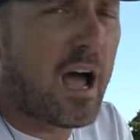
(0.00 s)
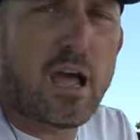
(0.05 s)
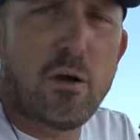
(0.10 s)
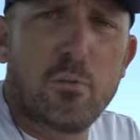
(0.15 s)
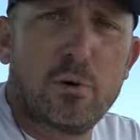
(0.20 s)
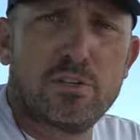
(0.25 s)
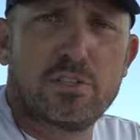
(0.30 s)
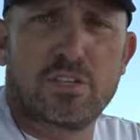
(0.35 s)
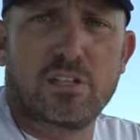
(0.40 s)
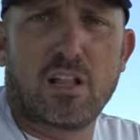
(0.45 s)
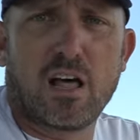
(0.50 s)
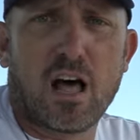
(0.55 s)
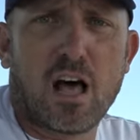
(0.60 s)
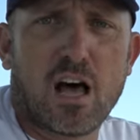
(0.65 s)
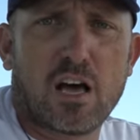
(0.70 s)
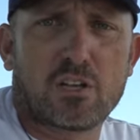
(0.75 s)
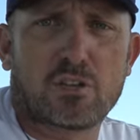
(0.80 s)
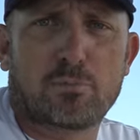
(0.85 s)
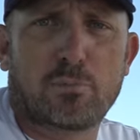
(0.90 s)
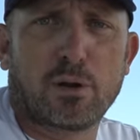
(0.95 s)
I was in the
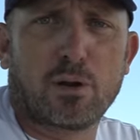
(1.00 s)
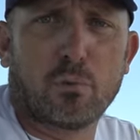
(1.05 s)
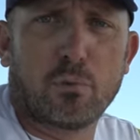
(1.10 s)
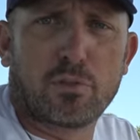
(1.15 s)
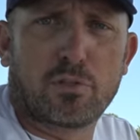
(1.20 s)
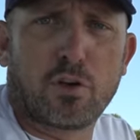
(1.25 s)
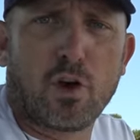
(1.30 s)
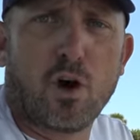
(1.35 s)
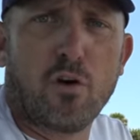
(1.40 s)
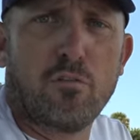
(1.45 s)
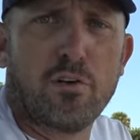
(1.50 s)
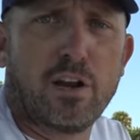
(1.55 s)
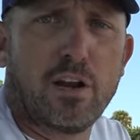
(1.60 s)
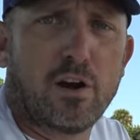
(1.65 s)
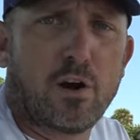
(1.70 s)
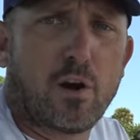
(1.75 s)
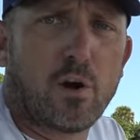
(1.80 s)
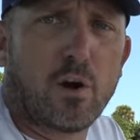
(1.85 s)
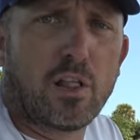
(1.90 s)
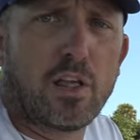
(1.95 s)
hospital with COVID
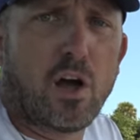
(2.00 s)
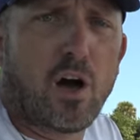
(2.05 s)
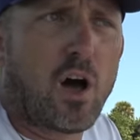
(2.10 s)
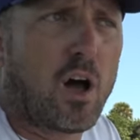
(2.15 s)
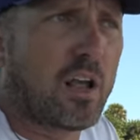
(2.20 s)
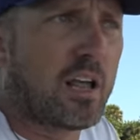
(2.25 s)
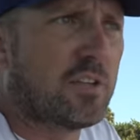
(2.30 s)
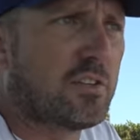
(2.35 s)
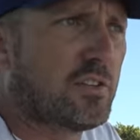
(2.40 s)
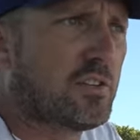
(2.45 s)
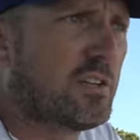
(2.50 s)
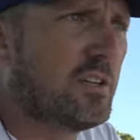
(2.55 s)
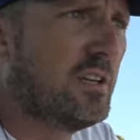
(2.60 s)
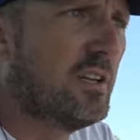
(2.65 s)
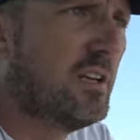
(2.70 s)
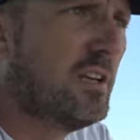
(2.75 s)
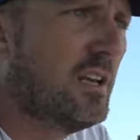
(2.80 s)
in early August,